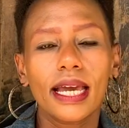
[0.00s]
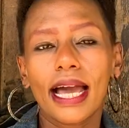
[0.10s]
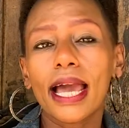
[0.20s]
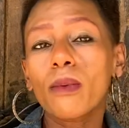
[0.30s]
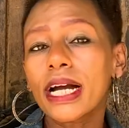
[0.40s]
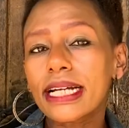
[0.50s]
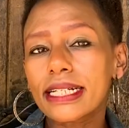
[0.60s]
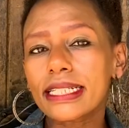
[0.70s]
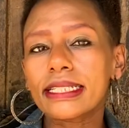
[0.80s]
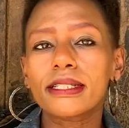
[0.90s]
I work
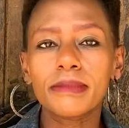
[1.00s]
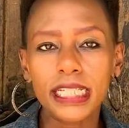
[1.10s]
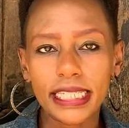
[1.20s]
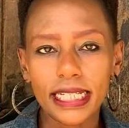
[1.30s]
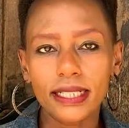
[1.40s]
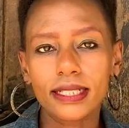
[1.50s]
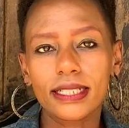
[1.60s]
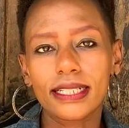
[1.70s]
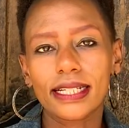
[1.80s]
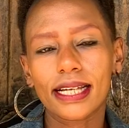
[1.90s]
in the media.
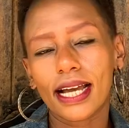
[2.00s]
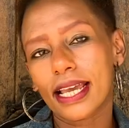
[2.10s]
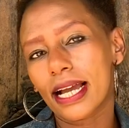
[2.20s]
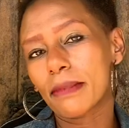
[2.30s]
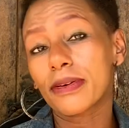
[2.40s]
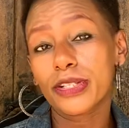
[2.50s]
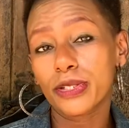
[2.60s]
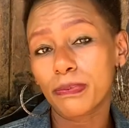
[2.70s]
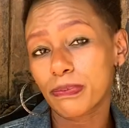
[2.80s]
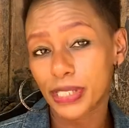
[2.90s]
I am a radio
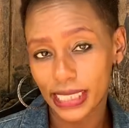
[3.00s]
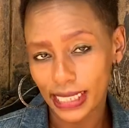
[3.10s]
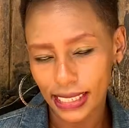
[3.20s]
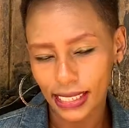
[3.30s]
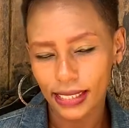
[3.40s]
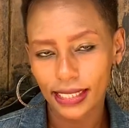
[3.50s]
presenter.